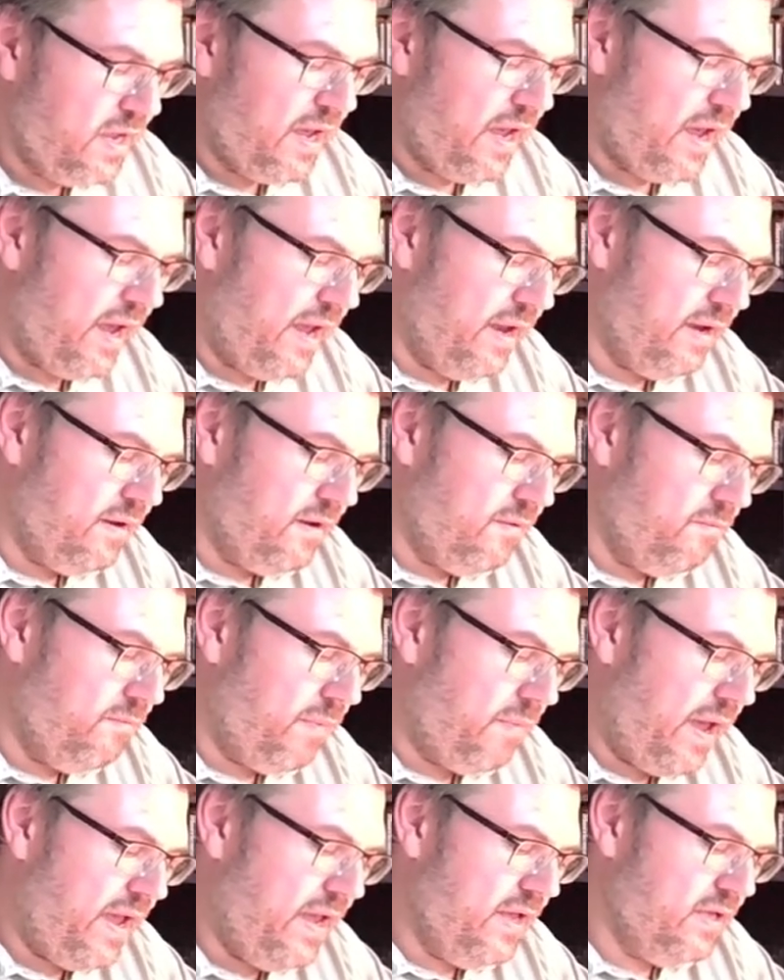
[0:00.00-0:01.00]
and
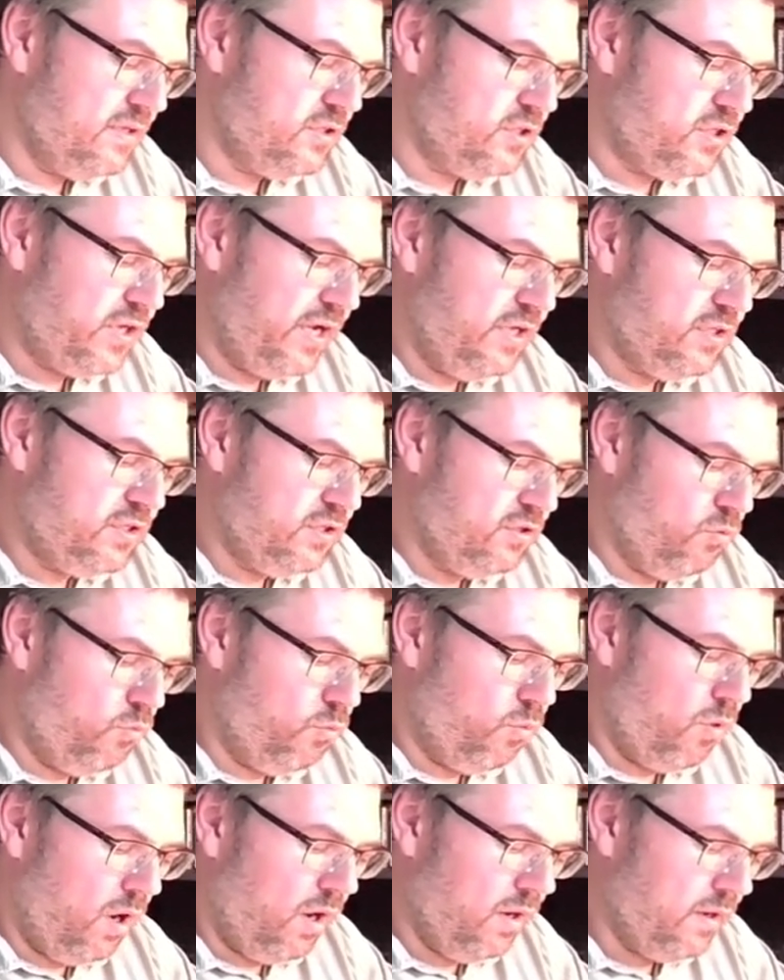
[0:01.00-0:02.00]
a is changing to
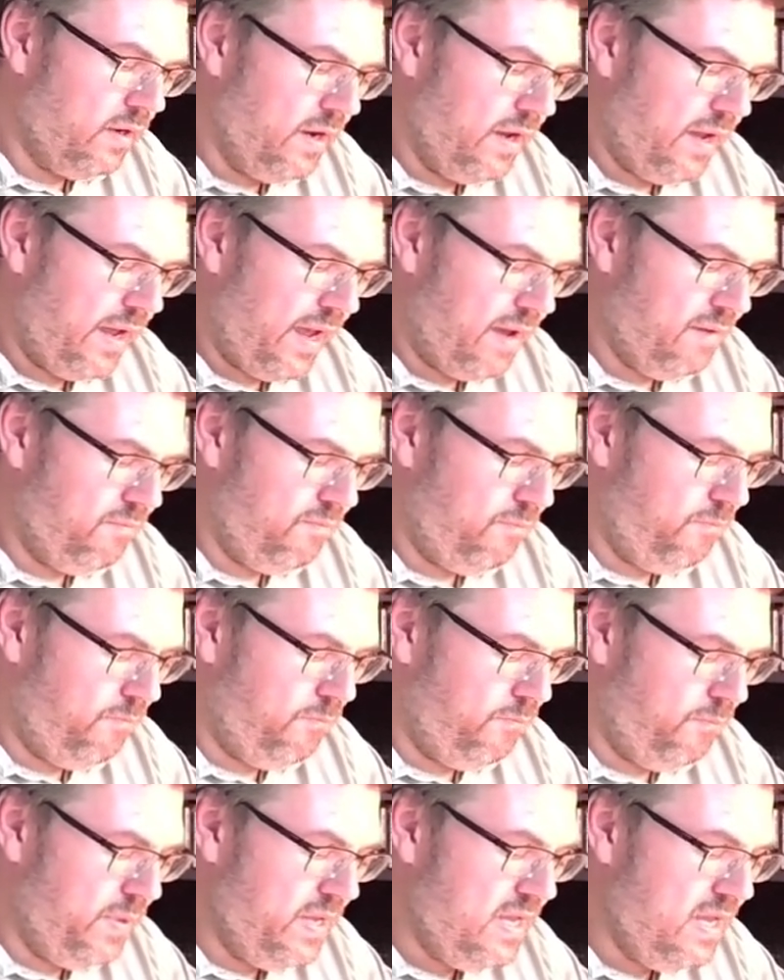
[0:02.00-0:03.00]
1 and
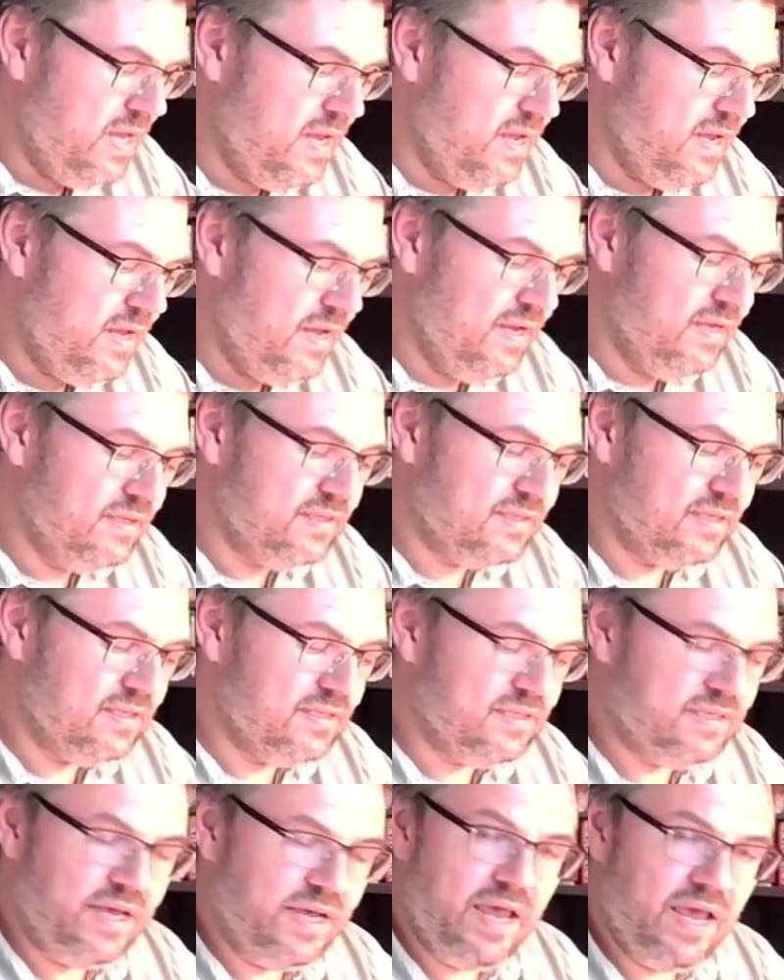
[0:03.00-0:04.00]
B is the
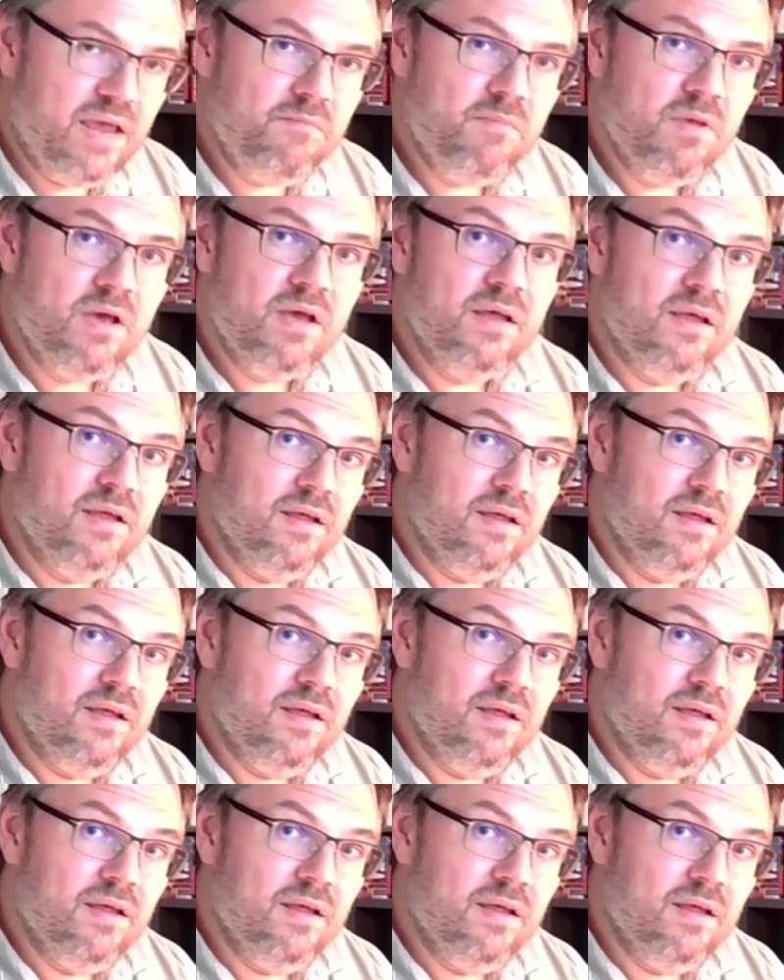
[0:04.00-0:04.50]
same,